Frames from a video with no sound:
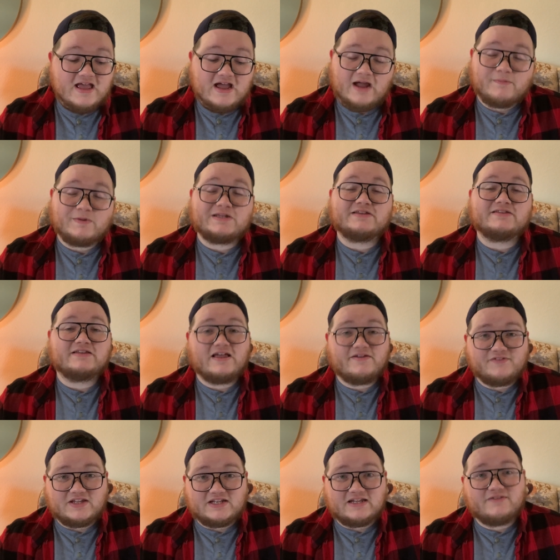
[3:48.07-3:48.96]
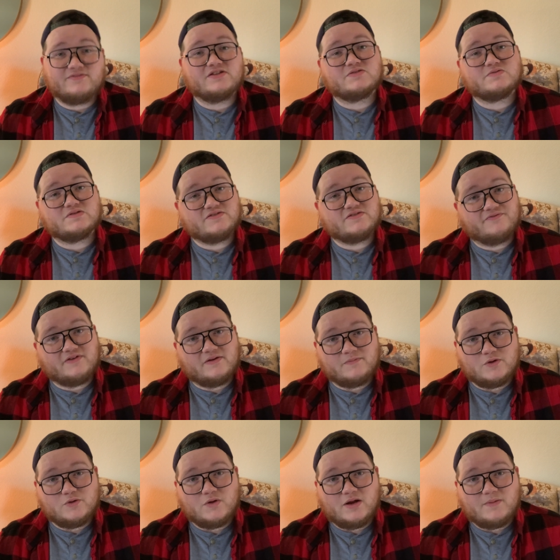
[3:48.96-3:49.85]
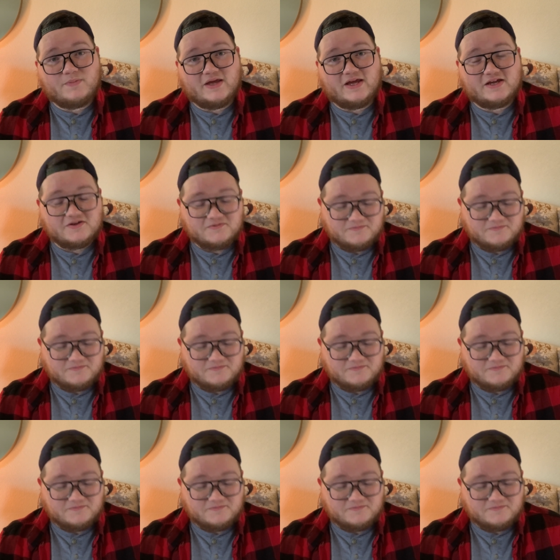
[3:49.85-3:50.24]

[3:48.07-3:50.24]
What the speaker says: I would love it if this was a February pick.